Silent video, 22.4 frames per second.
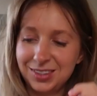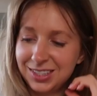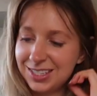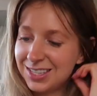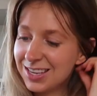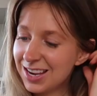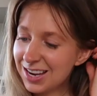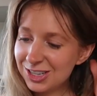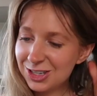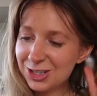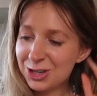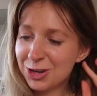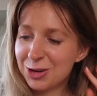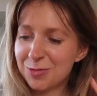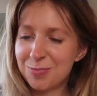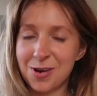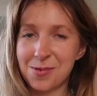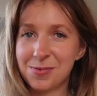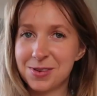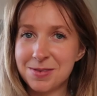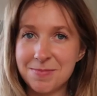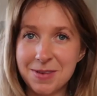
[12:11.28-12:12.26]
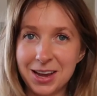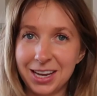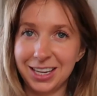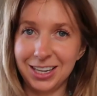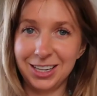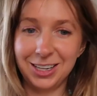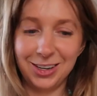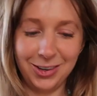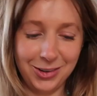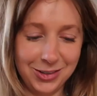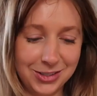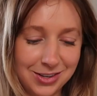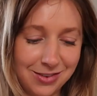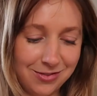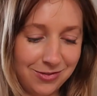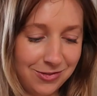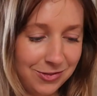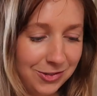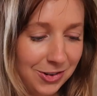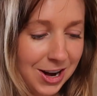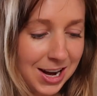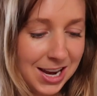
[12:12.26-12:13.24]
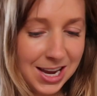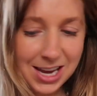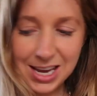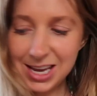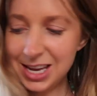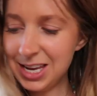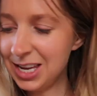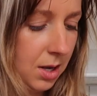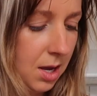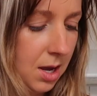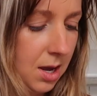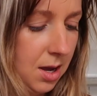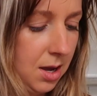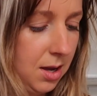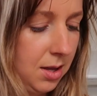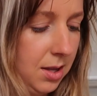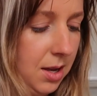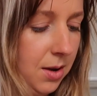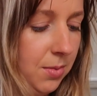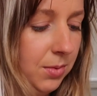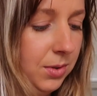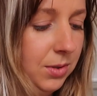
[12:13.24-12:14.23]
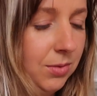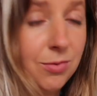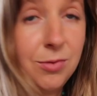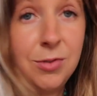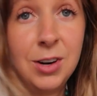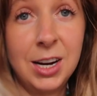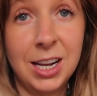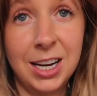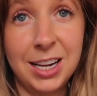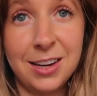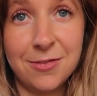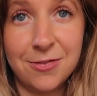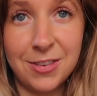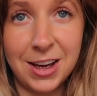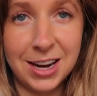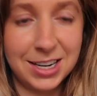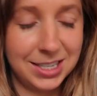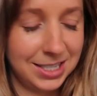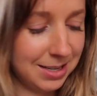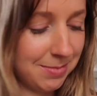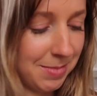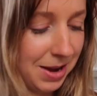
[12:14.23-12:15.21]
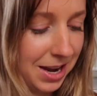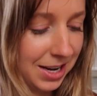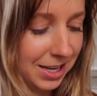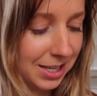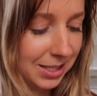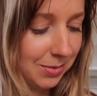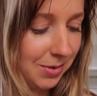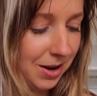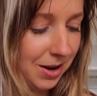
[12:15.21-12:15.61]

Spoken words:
dish. You could probably make it gluten-free. That was really fun to make as